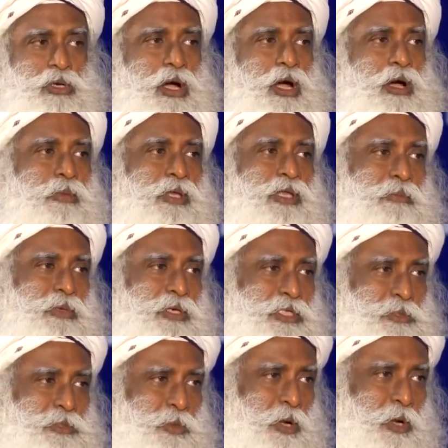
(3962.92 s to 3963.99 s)
harm
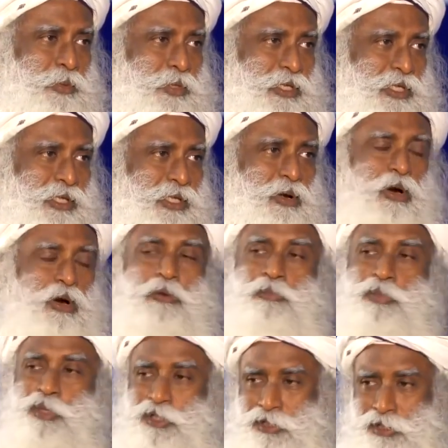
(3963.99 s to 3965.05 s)
anybody's property or
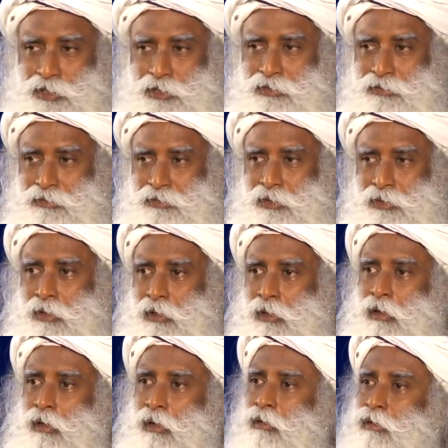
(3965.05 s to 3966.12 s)
person,
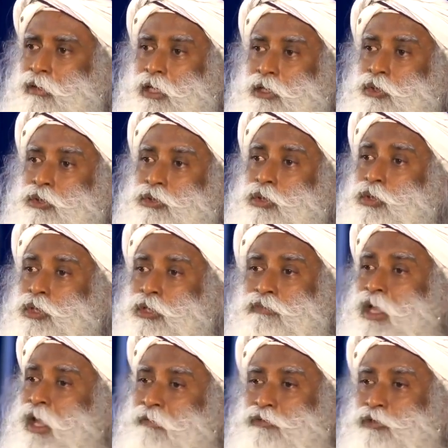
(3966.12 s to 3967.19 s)
then you don't even
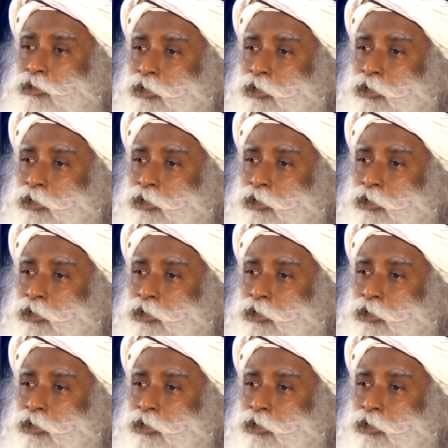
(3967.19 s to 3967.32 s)
have to